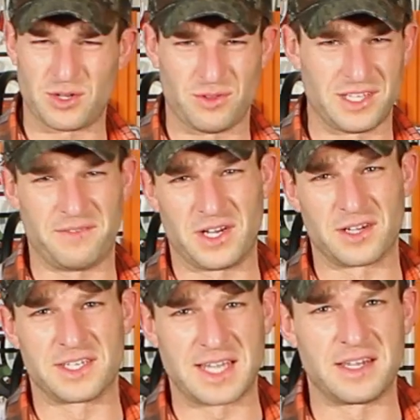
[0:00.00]
Don't leave it
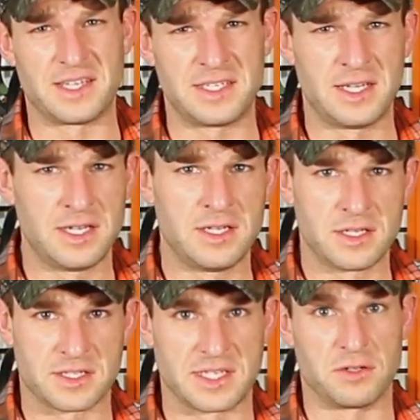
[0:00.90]
unattended
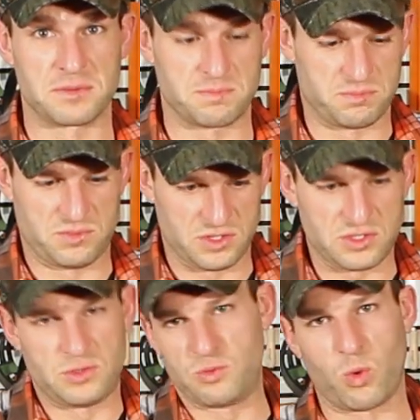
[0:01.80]
because it'll
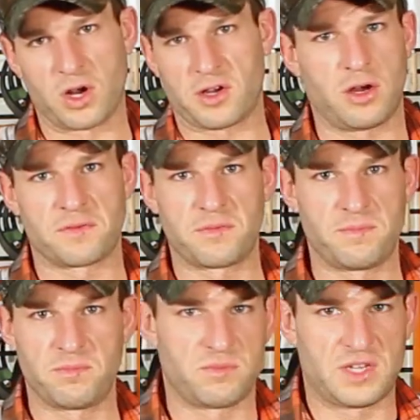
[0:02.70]
walk off,
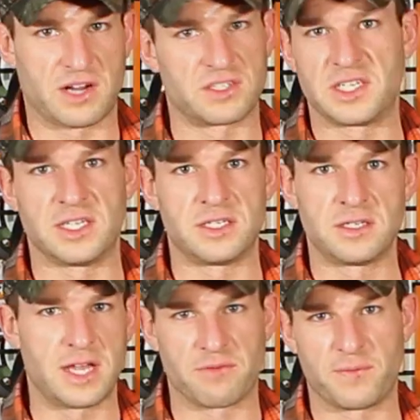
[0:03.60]
guaranteed,
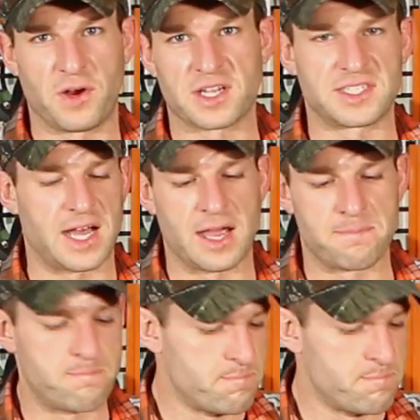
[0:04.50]
every fucking time.